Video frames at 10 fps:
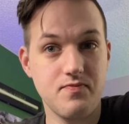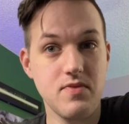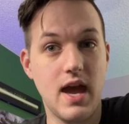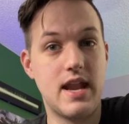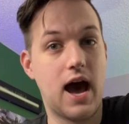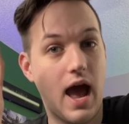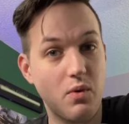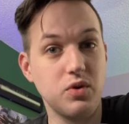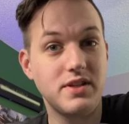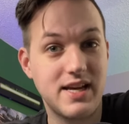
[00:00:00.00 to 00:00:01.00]
and I
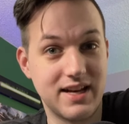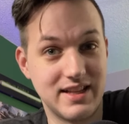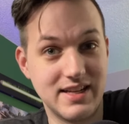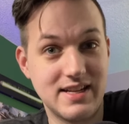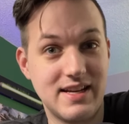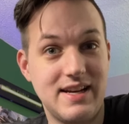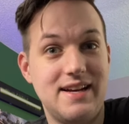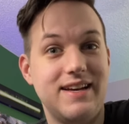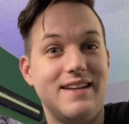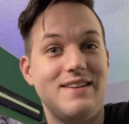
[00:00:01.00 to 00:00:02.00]
will tell it
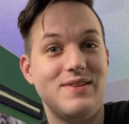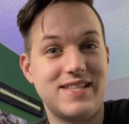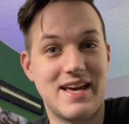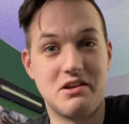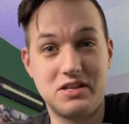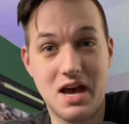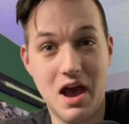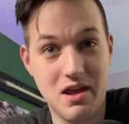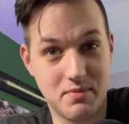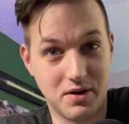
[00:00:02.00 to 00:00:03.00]
to set a
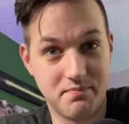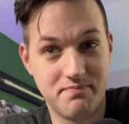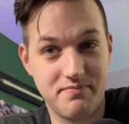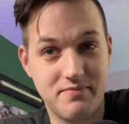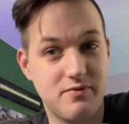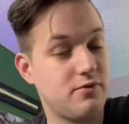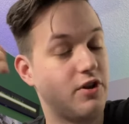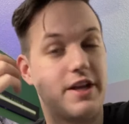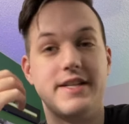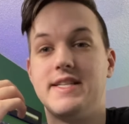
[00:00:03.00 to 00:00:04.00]
timer for,
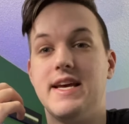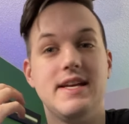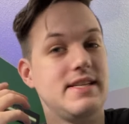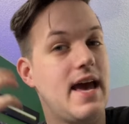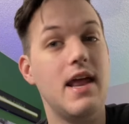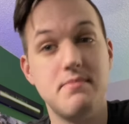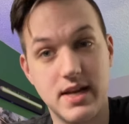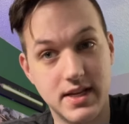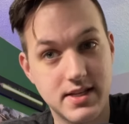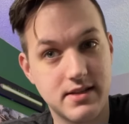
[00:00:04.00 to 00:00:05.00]
let's say, 10
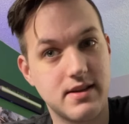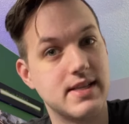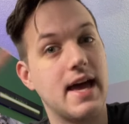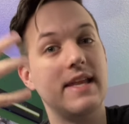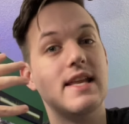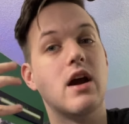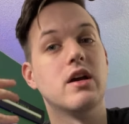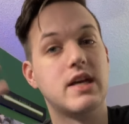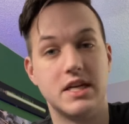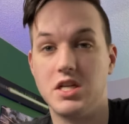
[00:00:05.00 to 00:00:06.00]
minutes, because that is our
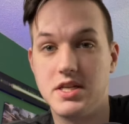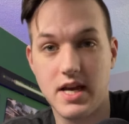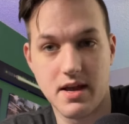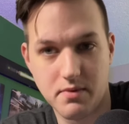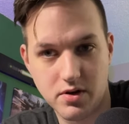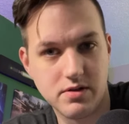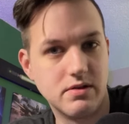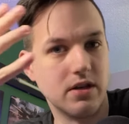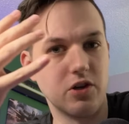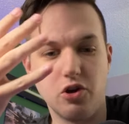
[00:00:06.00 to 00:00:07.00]
kitchen timer,
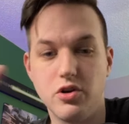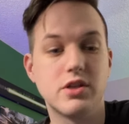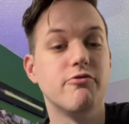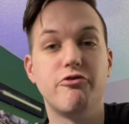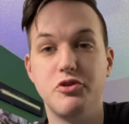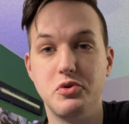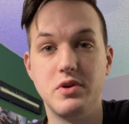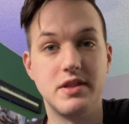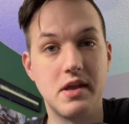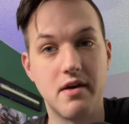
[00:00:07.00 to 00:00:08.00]
to cook some food in
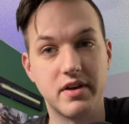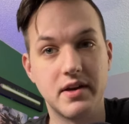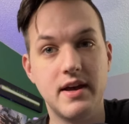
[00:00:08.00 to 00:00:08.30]
the oven.